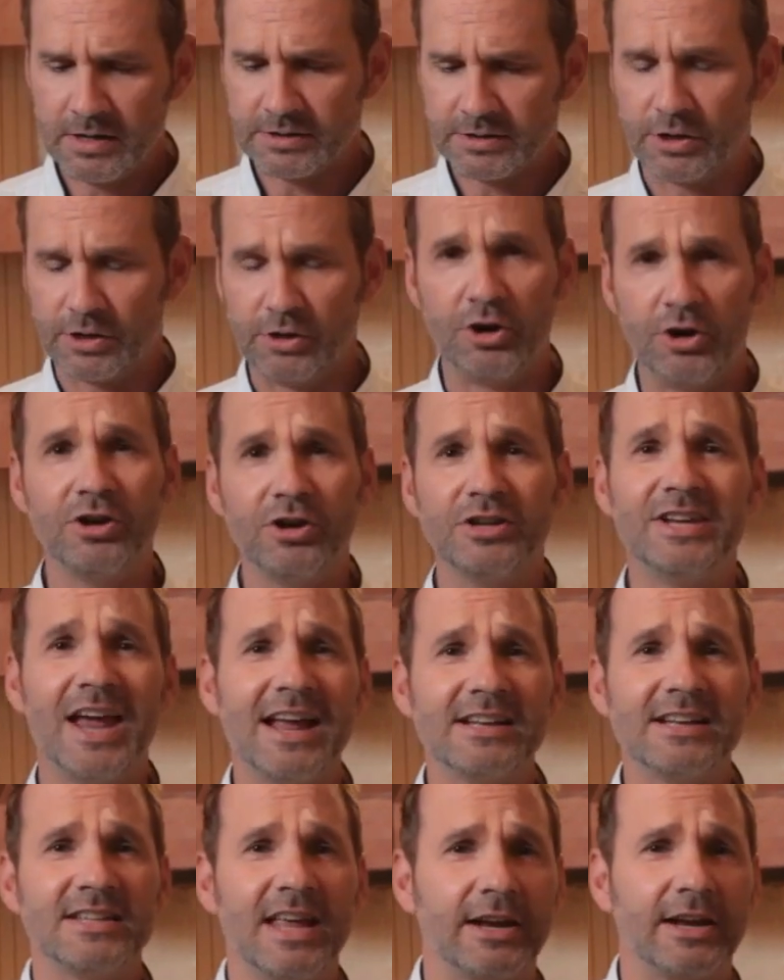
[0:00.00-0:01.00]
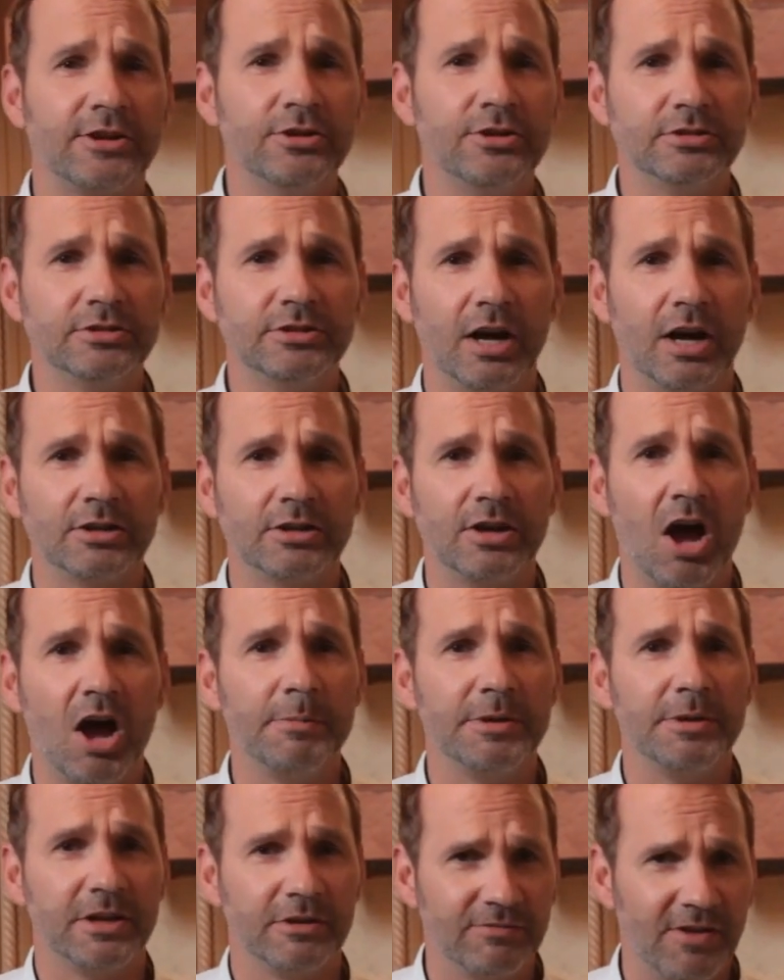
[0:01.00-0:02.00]
So go to
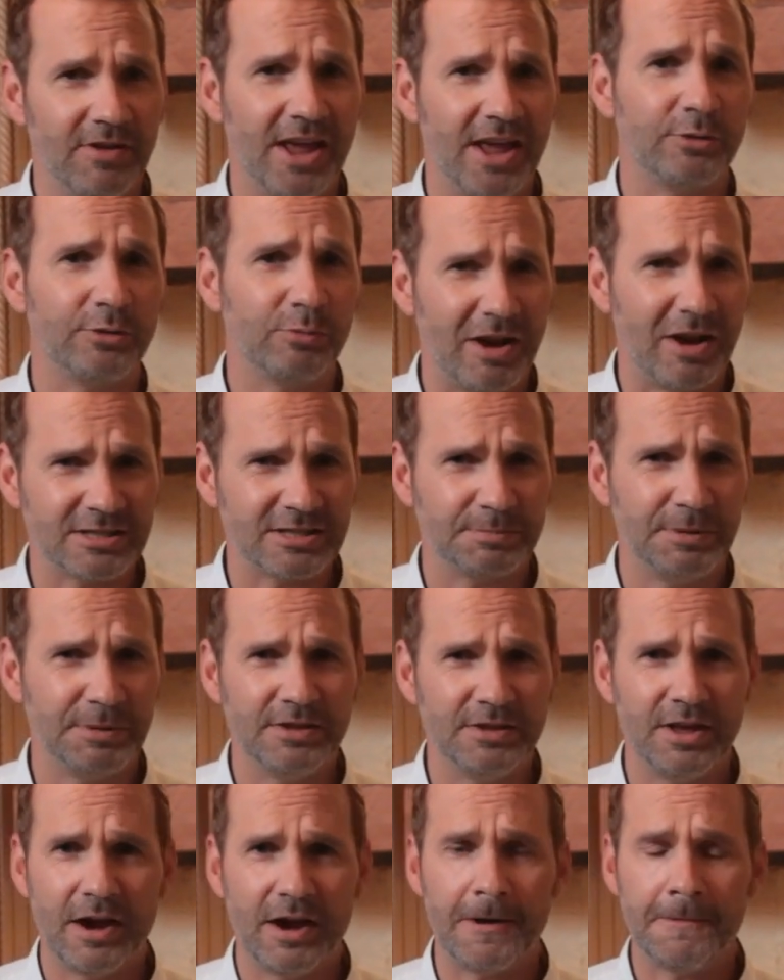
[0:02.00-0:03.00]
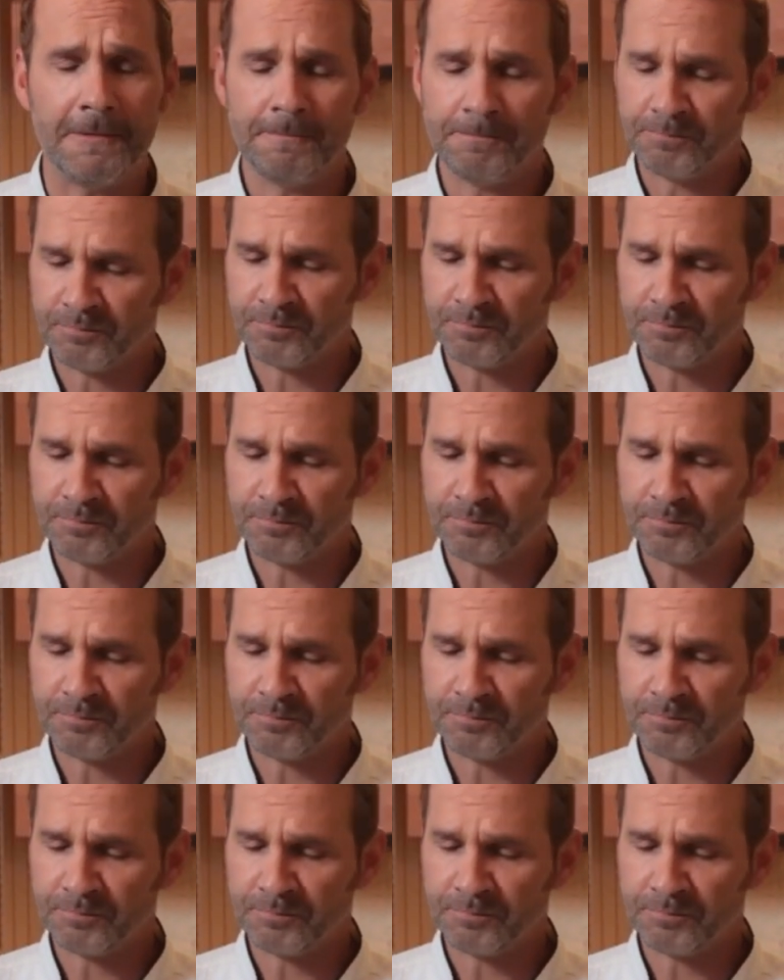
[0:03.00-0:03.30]
dadsthatcook.com, you can find the recipe there.